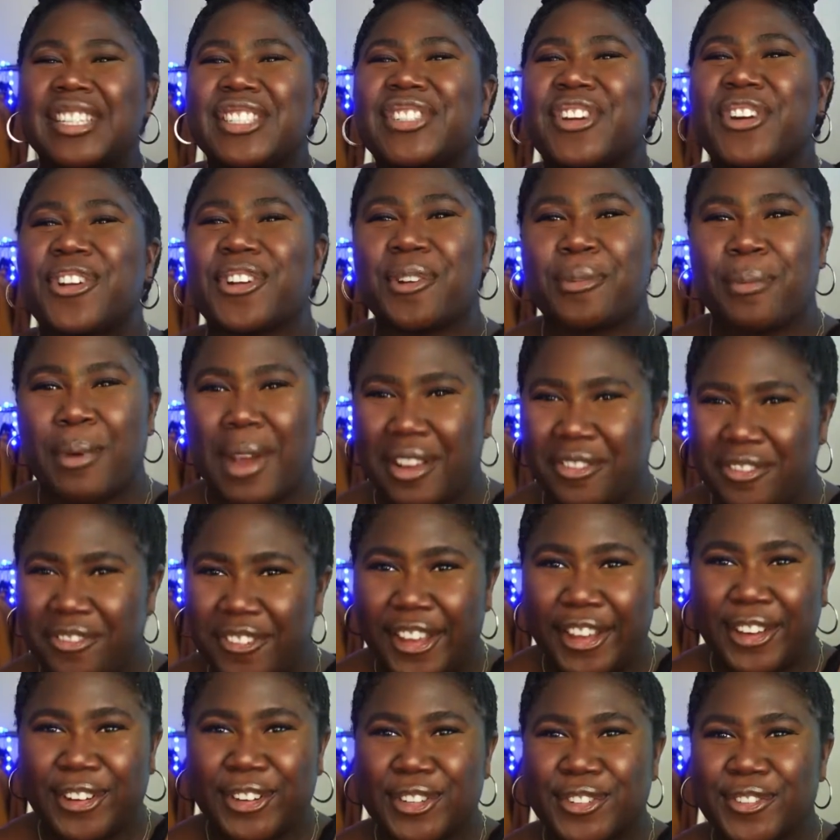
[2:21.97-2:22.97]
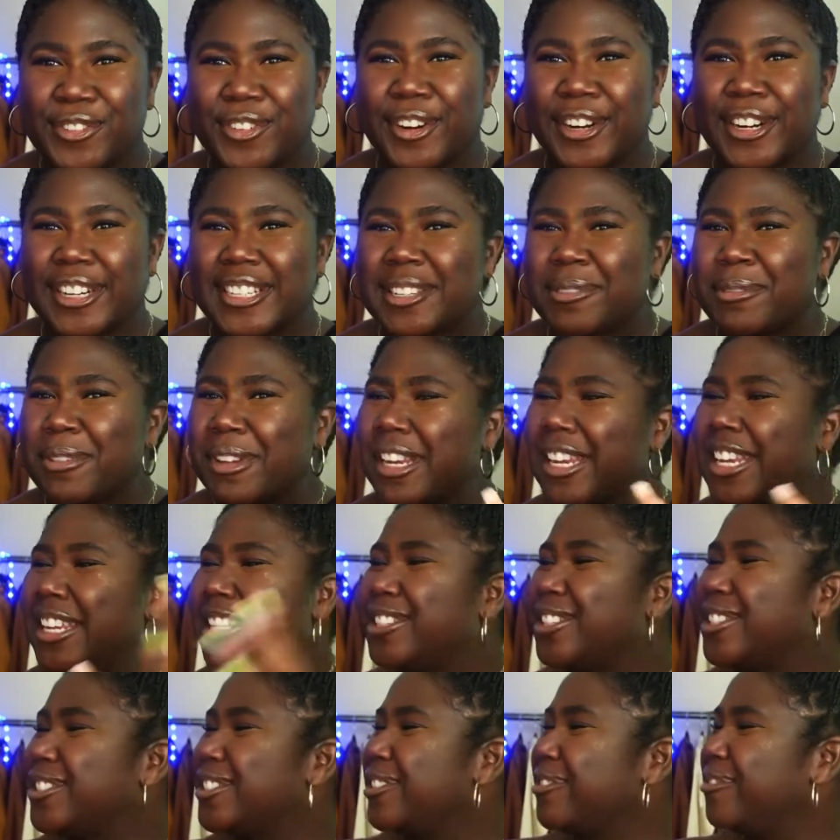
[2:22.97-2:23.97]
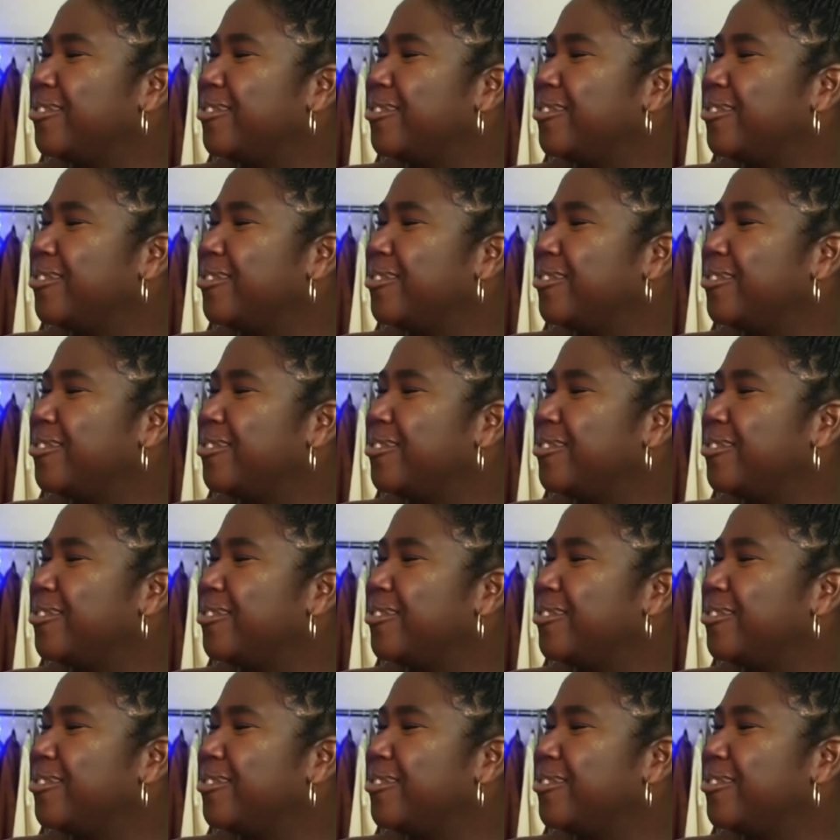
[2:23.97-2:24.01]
start on my fails first. I'm going to insert some